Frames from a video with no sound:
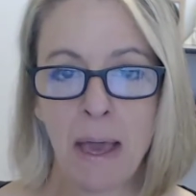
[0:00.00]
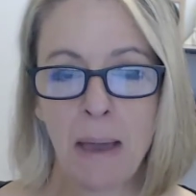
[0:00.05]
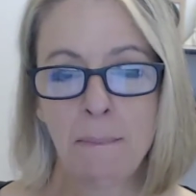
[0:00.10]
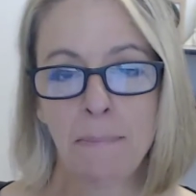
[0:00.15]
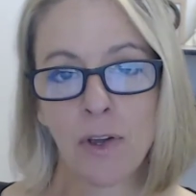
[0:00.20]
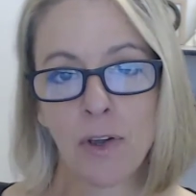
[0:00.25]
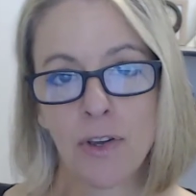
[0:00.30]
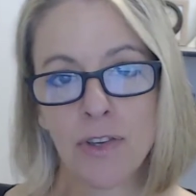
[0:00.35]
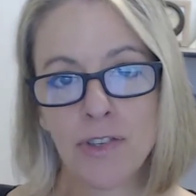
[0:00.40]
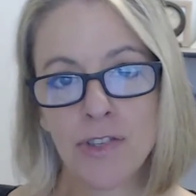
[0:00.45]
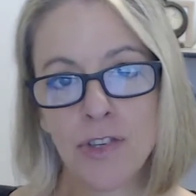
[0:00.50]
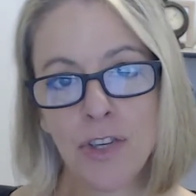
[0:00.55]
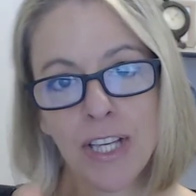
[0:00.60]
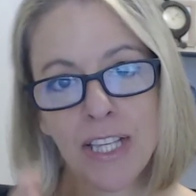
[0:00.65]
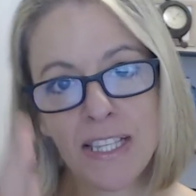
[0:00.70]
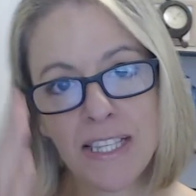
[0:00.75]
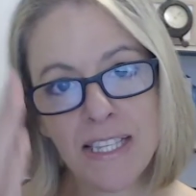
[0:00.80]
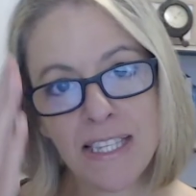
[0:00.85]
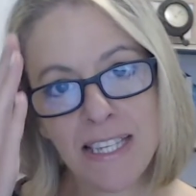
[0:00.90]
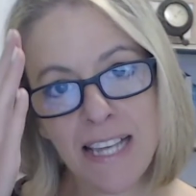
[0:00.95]
because you
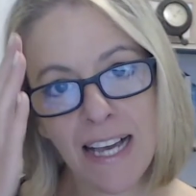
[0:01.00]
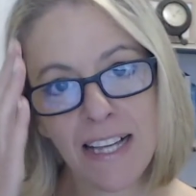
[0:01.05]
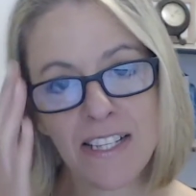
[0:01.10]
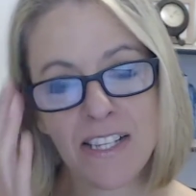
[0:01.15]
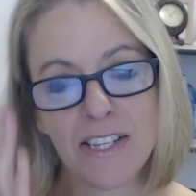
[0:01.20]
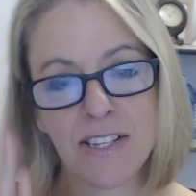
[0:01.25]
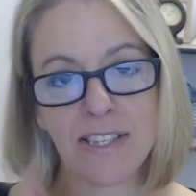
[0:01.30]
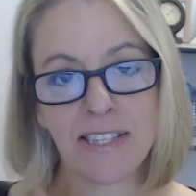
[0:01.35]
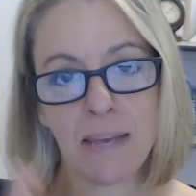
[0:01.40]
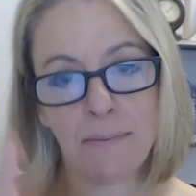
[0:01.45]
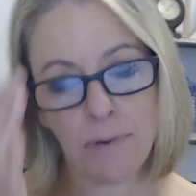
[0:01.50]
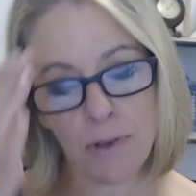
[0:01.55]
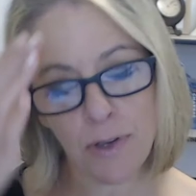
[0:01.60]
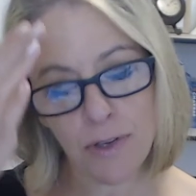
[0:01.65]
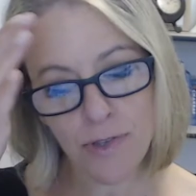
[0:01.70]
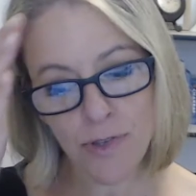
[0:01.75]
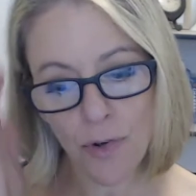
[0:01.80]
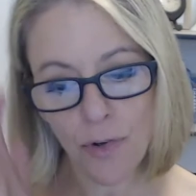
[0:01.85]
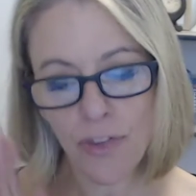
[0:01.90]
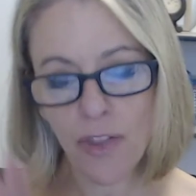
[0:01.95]
can start to see,
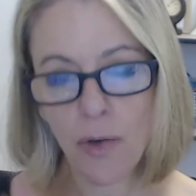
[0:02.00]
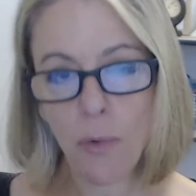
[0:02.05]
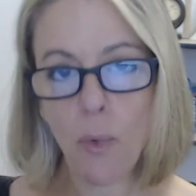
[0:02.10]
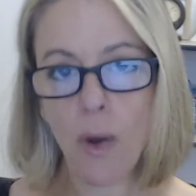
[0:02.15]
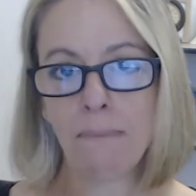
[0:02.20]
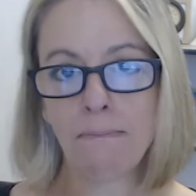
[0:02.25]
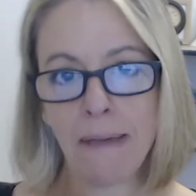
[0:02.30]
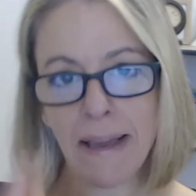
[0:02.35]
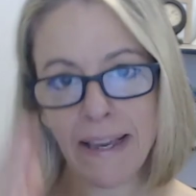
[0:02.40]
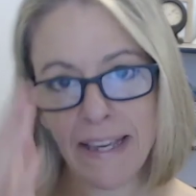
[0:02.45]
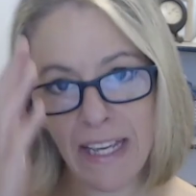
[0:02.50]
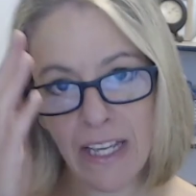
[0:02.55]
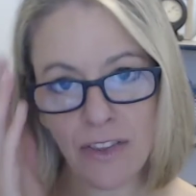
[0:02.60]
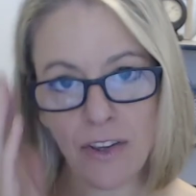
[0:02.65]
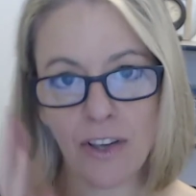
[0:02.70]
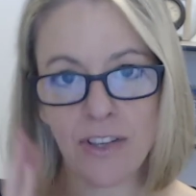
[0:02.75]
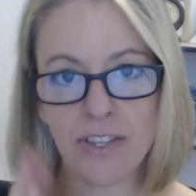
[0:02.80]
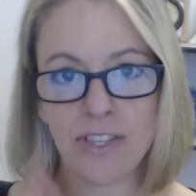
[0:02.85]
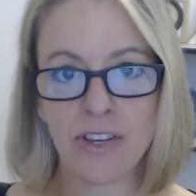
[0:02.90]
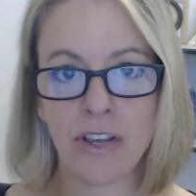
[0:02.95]
because you're the one making
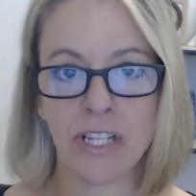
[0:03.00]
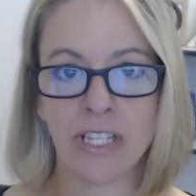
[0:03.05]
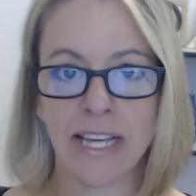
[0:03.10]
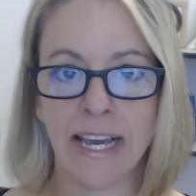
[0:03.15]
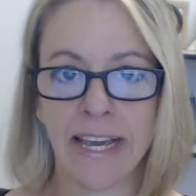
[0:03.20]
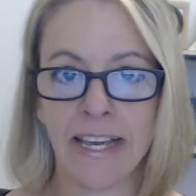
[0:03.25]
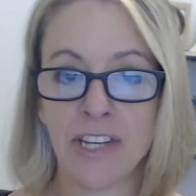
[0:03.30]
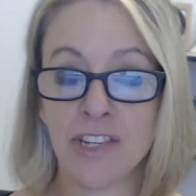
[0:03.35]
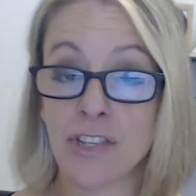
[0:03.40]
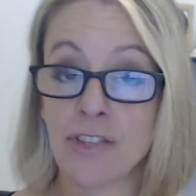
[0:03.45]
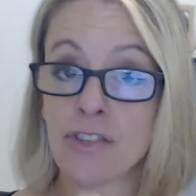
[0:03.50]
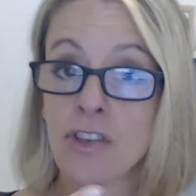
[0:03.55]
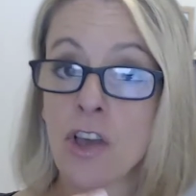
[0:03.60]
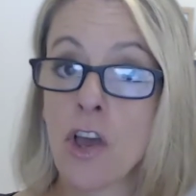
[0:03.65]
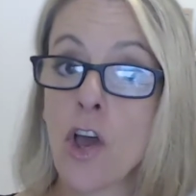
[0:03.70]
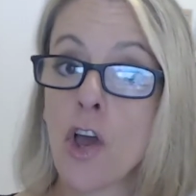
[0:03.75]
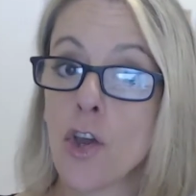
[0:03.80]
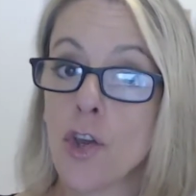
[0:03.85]
those notations,